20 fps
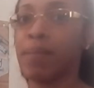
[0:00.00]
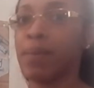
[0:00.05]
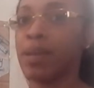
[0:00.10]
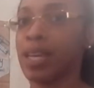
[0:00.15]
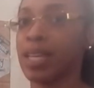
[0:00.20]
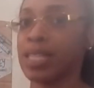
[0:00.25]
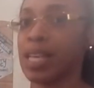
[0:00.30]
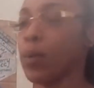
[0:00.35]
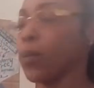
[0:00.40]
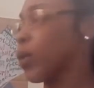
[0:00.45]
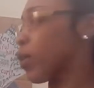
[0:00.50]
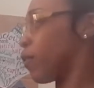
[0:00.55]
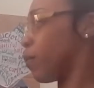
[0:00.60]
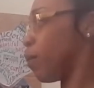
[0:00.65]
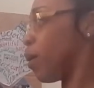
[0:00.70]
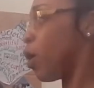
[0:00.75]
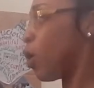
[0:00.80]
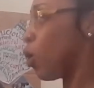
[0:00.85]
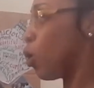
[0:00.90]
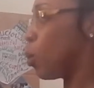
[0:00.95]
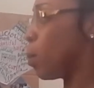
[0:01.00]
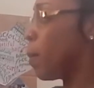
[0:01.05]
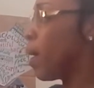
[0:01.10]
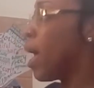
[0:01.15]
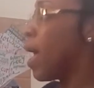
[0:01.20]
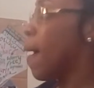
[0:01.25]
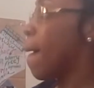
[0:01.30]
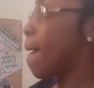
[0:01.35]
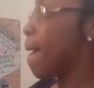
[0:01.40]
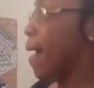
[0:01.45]
because I work from home.
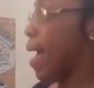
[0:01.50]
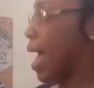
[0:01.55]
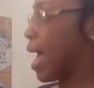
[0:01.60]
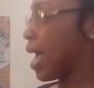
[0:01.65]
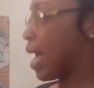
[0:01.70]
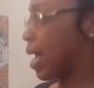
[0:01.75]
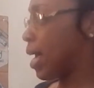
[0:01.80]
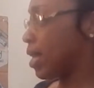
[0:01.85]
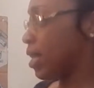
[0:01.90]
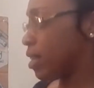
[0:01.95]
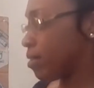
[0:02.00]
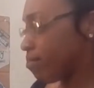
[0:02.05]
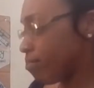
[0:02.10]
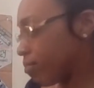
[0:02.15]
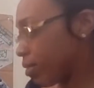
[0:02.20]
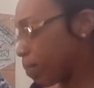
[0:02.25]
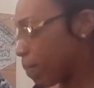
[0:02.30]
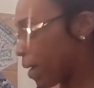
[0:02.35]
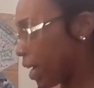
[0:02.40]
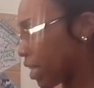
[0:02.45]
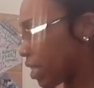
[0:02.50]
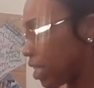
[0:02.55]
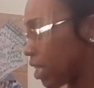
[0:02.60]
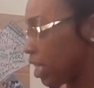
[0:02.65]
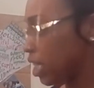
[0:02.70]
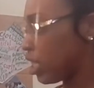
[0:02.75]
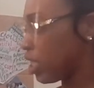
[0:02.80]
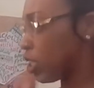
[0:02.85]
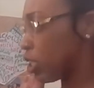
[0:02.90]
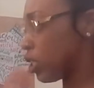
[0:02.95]
And the pay is
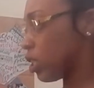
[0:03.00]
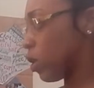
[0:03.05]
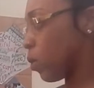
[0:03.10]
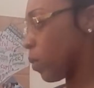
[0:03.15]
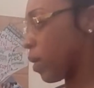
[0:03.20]
decent, so